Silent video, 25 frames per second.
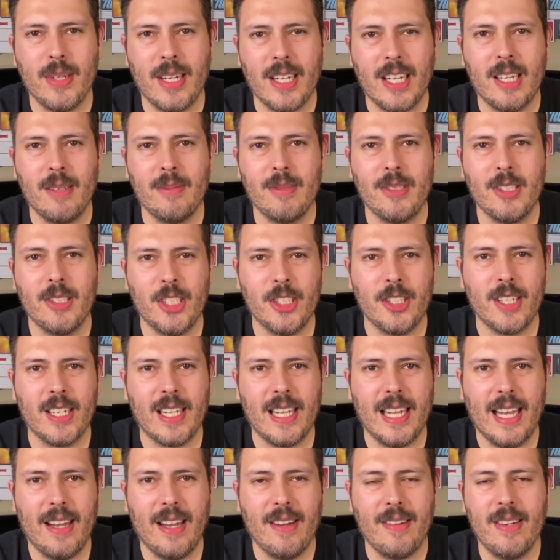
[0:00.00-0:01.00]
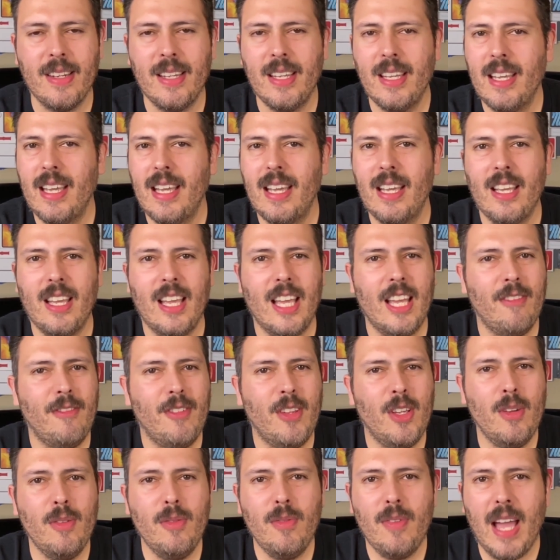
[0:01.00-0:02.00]
it comes to Jira Cloud? If
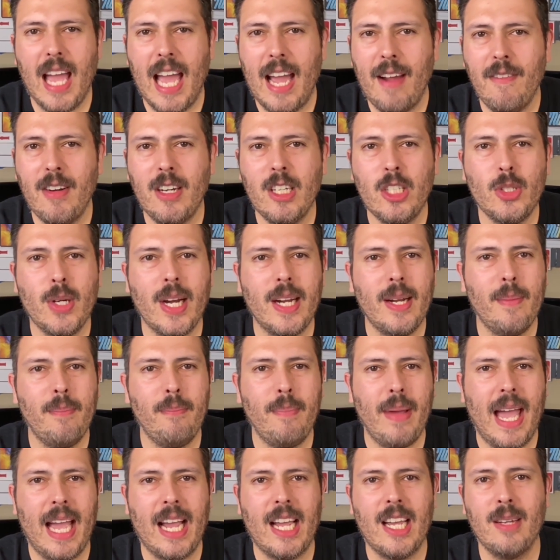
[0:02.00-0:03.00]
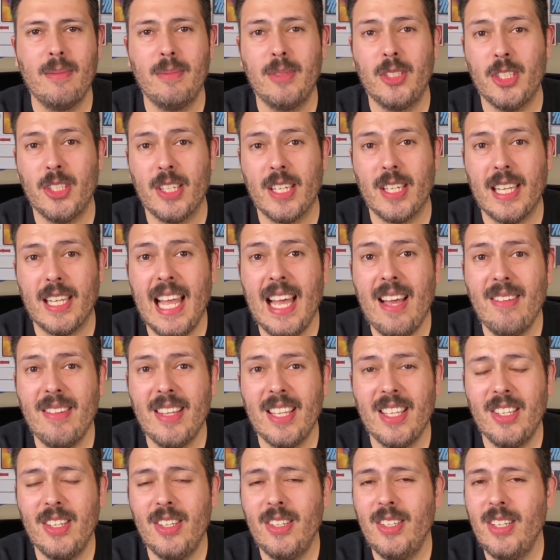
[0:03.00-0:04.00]
you've ever tried to back up Jira Cloud,
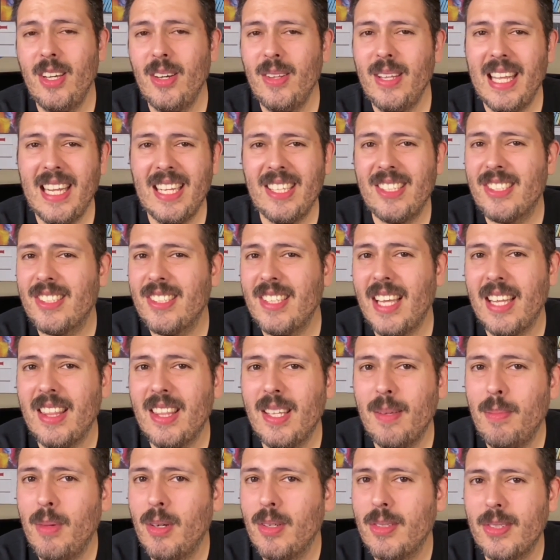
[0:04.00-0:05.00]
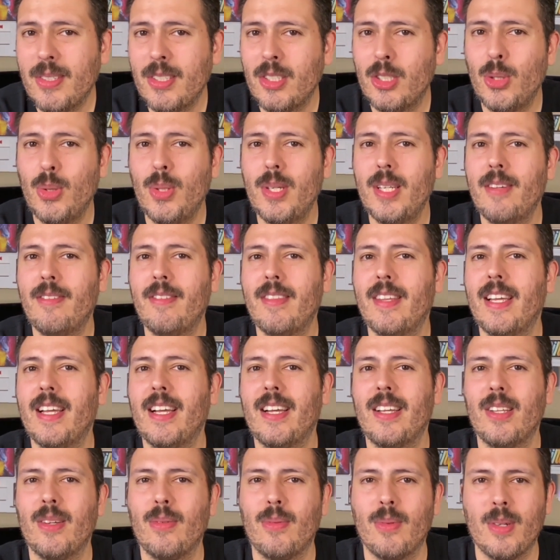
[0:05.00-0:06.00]
then you know that it's not the most intuitive thing
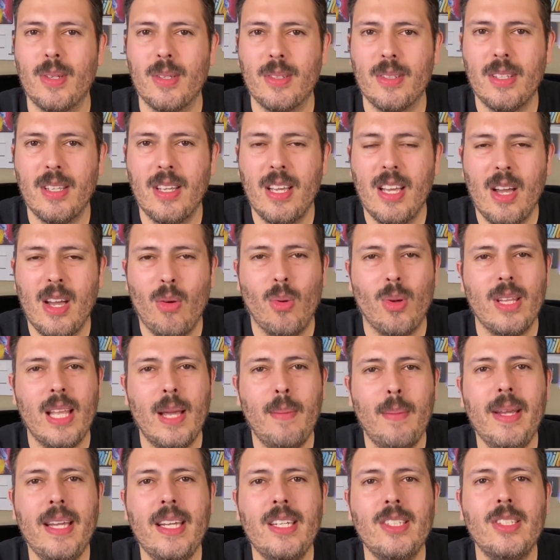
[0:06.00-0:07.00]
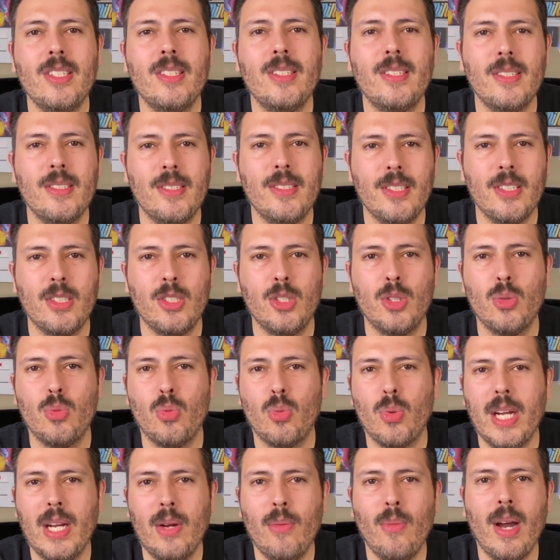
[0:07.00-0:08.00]
in the world. Well, let me introduce you to
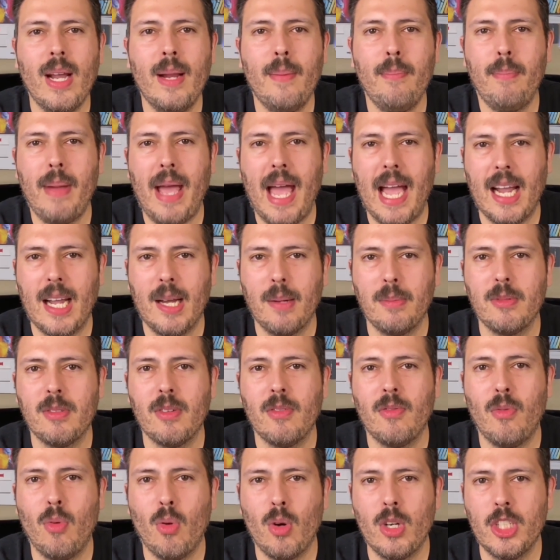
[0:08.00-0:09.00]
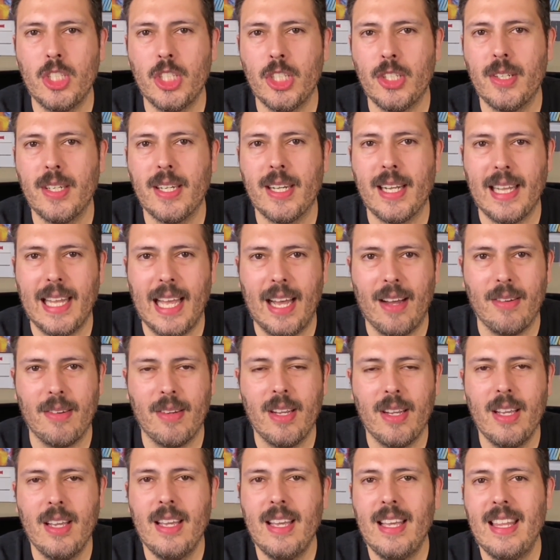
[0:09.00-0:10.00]
Rewind Backups for Jira Cloud.
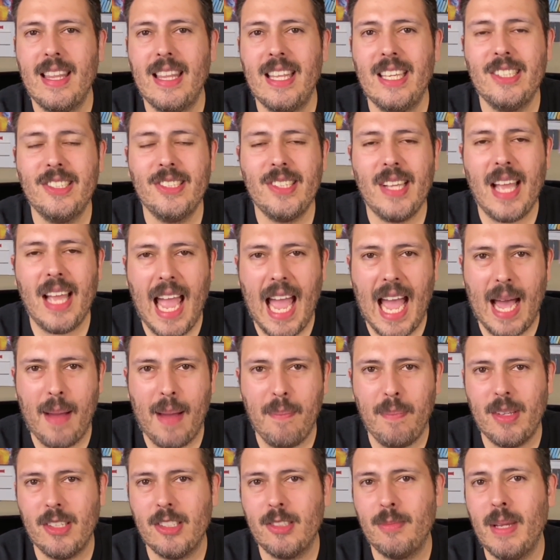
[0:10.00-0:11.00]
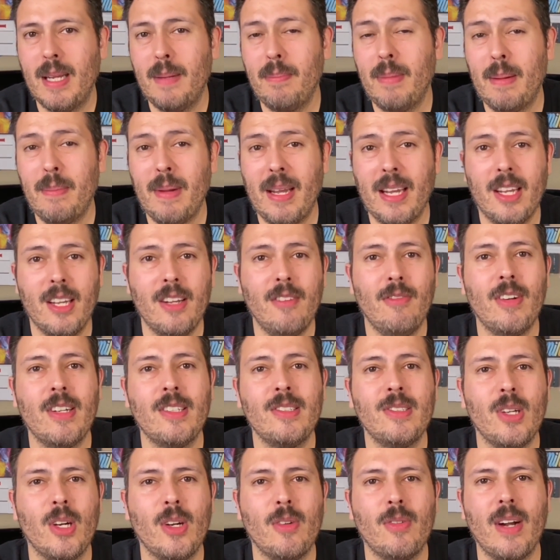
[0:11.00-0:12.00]
This app is made by my good
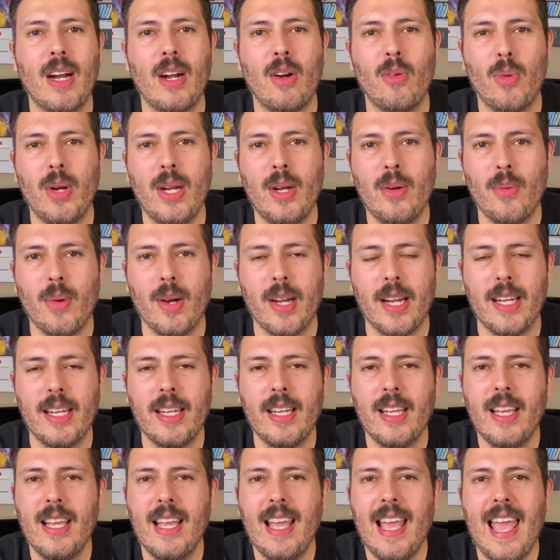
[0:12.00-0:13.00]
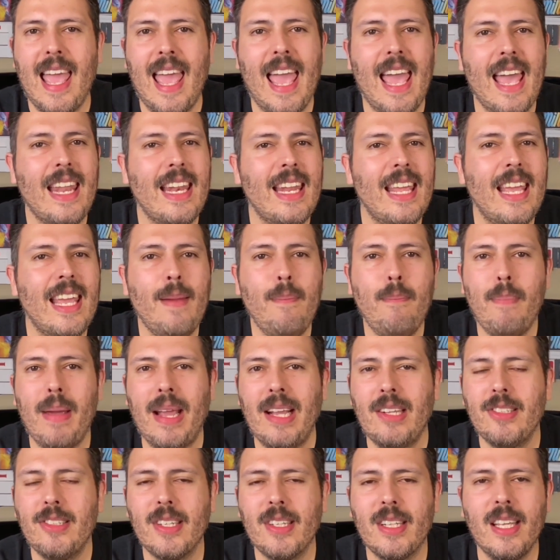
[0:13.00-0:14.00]
friends over at Rewind, and it
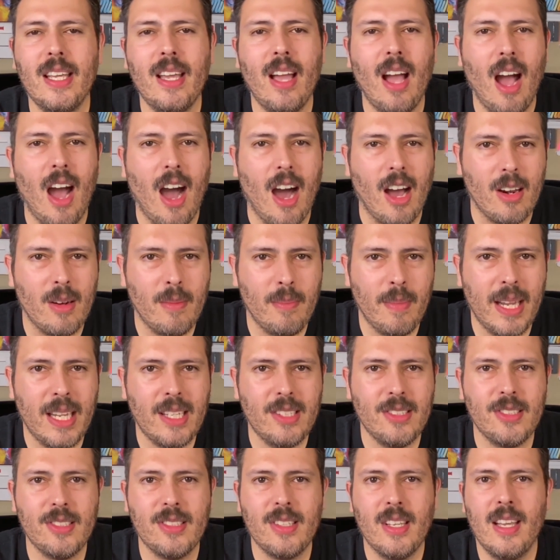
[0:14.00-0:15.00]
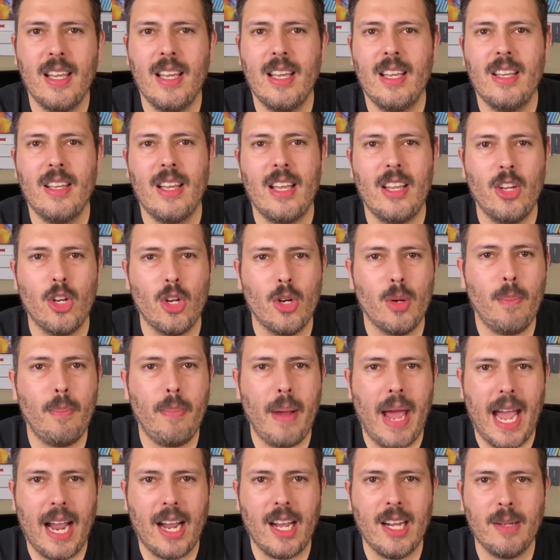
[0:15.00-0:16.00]
basically automates your
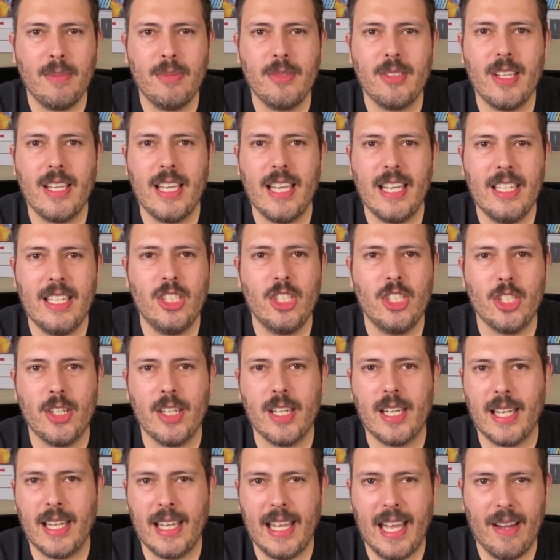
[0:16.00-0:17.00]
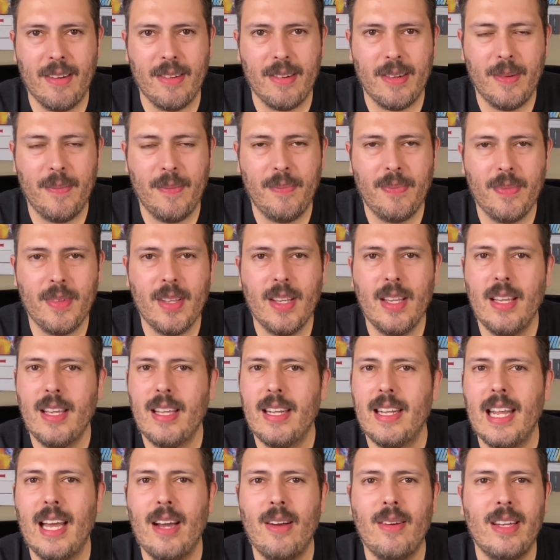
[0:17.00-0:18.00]
backups in Jira Cloud.
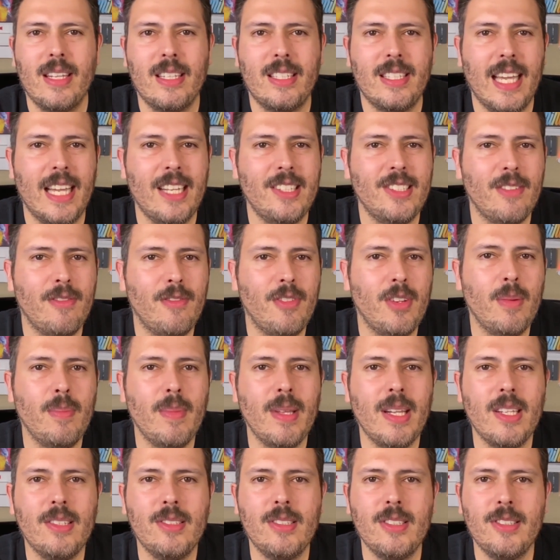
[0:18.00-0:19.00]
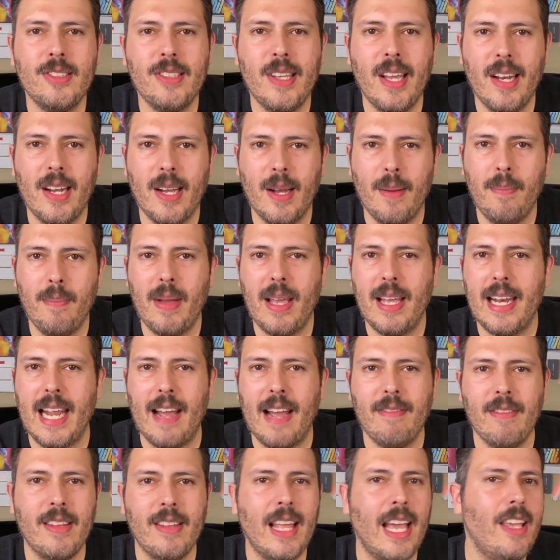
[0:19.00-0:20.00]
Now, it takes a few minutes to set up, and
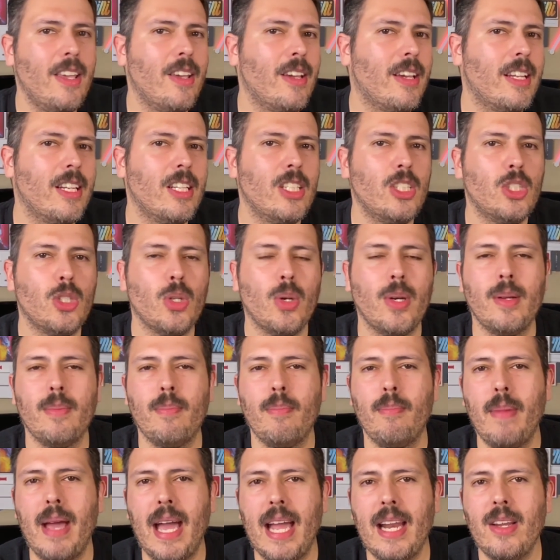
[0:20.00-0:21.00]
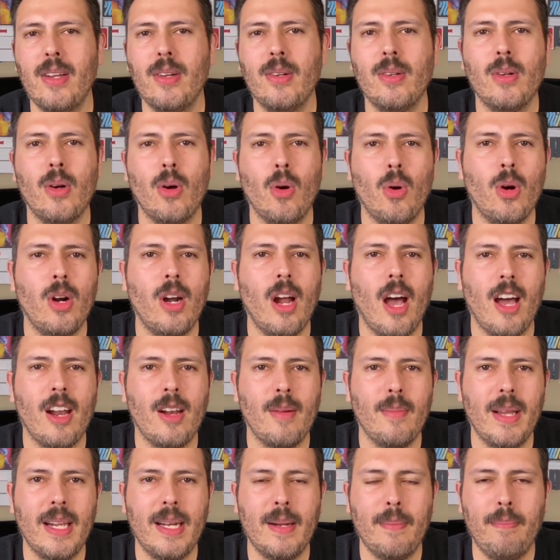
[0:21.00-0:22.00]
after that you can enjoy manual or
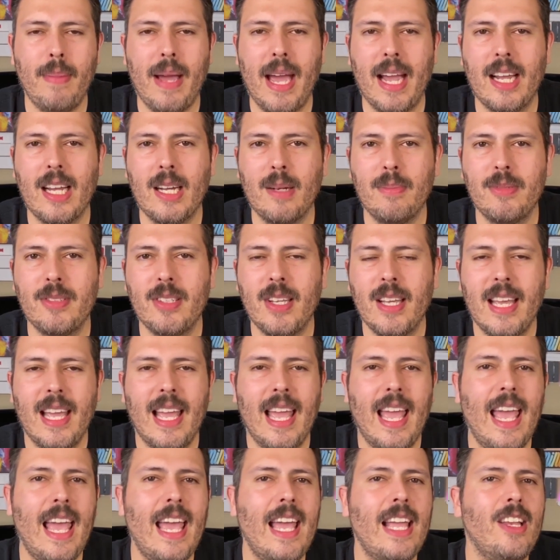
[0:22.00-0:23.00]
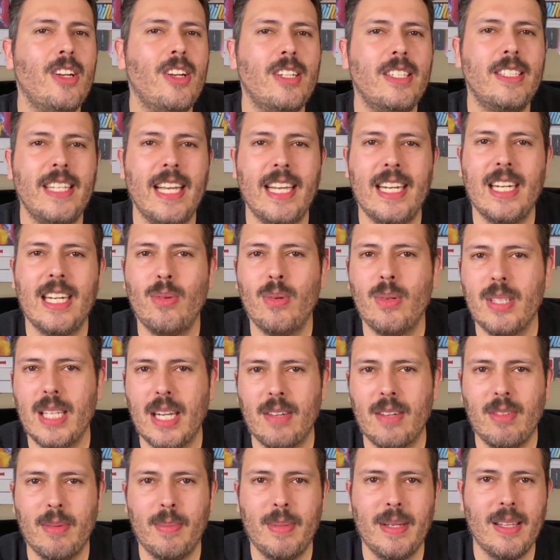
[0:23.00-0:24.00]
automated backups, and your data will
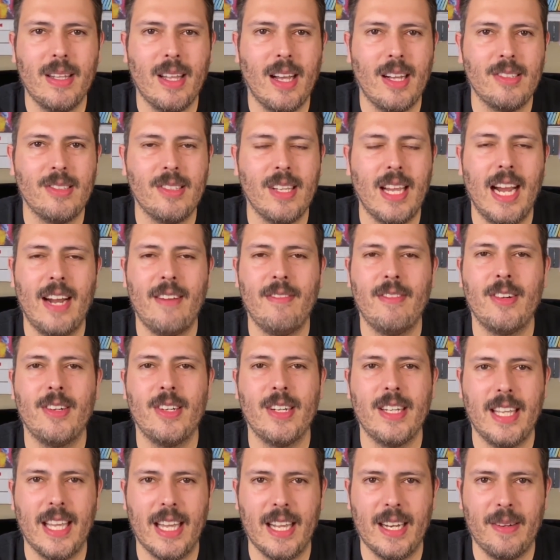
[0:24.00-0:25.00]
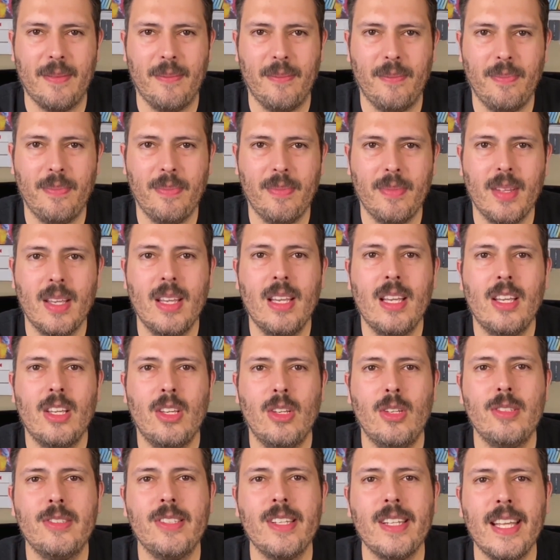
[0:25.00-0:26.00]
never be lost ever again.
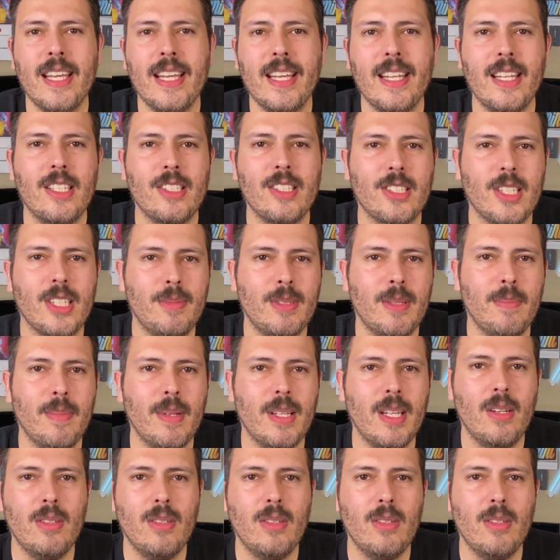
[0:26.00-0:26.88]
Use the link in the description below